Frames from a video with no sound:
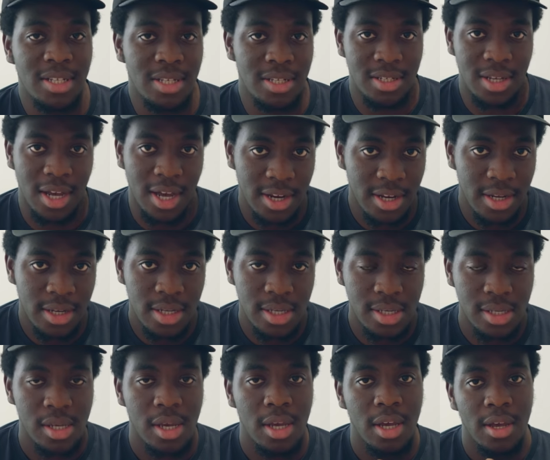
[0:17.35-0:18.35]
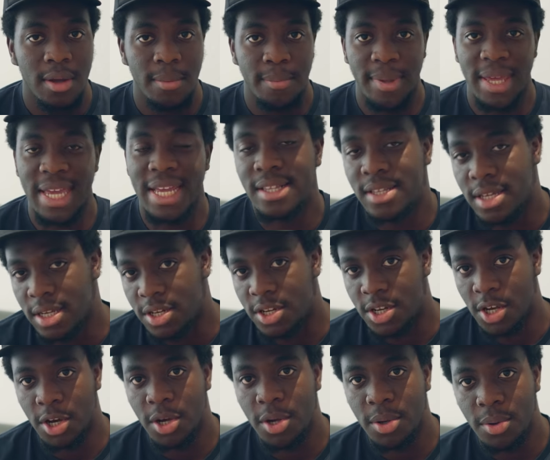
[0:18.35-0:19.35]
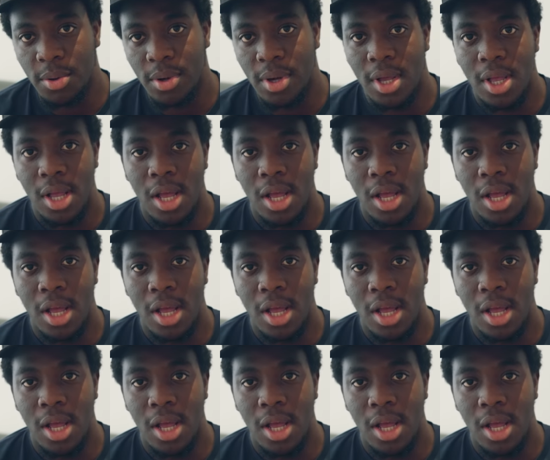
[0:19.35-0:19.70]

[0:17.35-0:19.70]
designers, Peter Do.